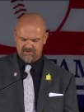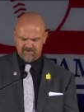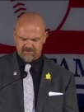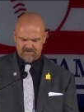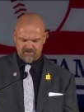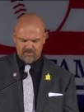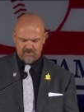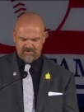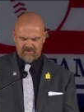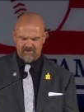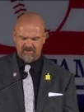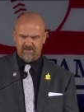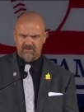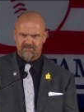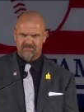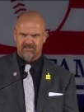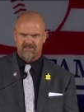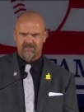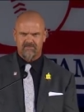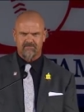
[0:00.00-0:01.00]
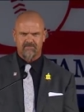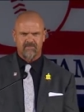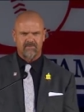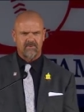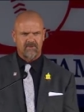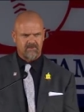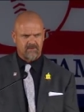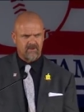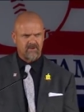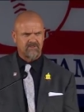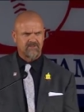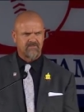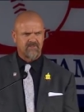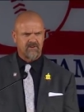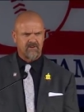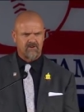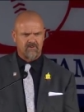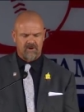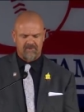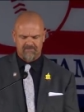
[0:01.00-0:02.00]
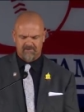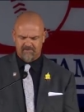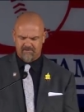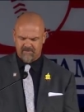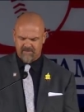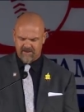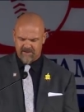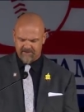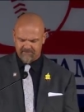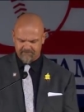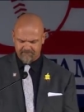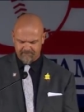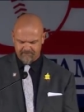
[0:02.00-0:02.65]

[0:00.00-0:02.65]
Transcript: smooth and easy. I was very grateful for that.